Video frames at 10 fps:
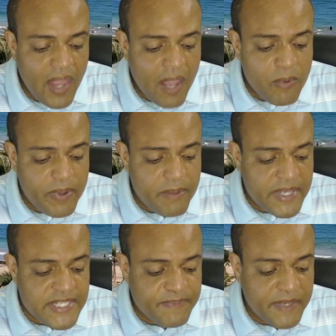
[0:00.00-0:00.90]
I will put
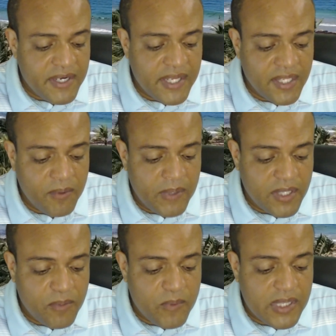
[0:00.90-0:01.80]
my spirit in you,
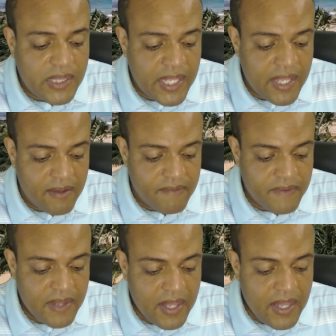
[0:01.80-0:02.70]
and you will
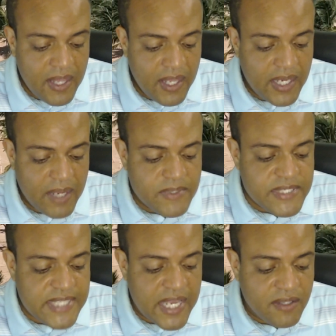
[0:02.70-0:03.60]
live, and I will
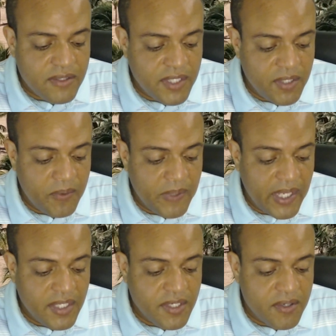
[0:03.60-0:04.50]
settle you
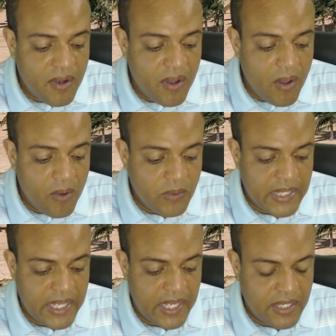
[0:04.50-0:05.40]
in your
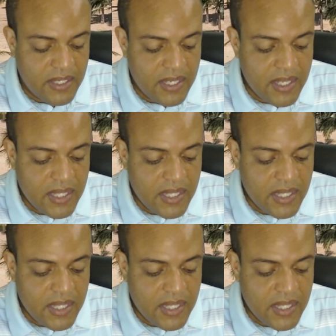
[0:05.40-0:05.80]
own land.